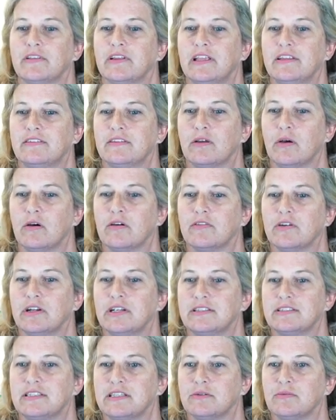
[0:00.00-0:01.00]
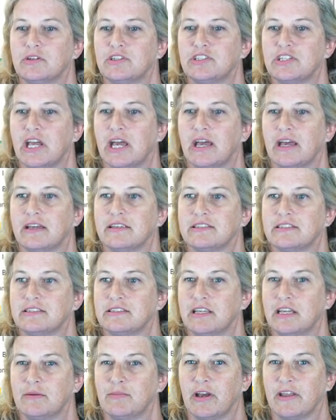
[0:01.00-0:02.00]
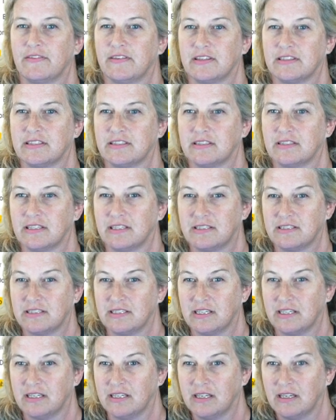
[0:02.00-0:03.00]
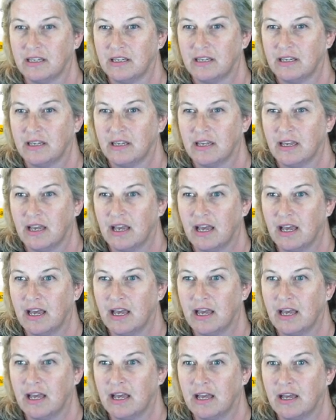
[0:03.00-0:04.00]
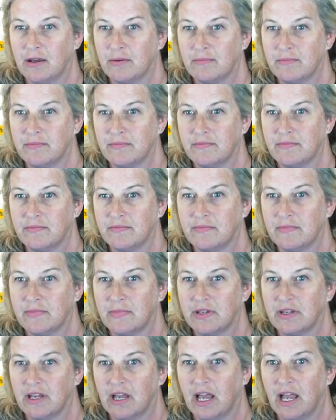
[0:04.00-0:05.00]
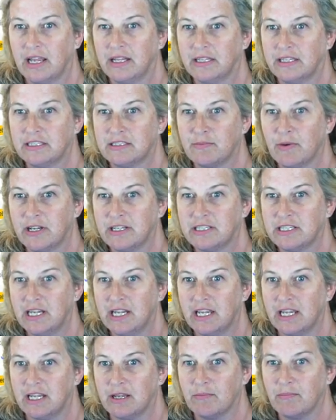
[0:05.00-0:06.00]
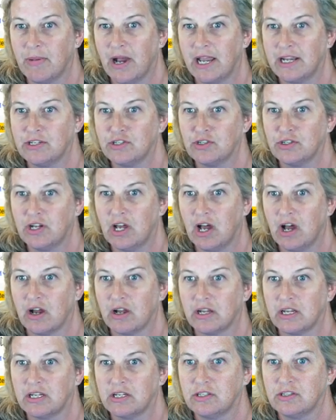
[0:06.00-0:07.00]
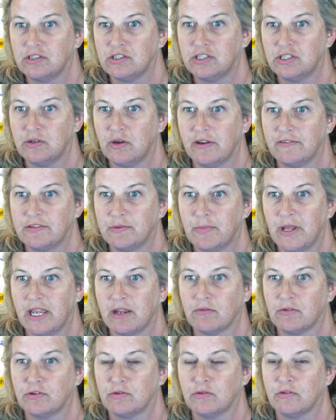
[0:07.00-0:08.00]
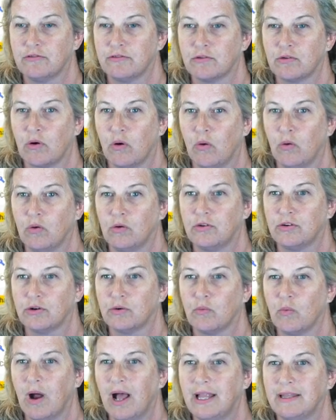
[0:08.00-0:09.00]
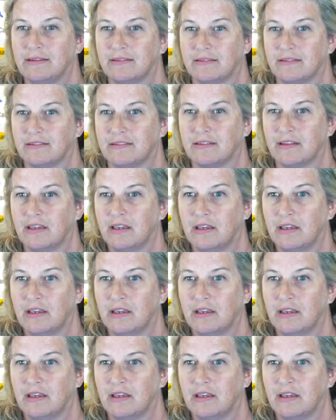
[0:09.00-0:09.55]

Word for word: Let's go over and see what chat has to say about this. Let's see. Um, I linked bind today. Bind your dog. Do you have to pay a renewal for older ones?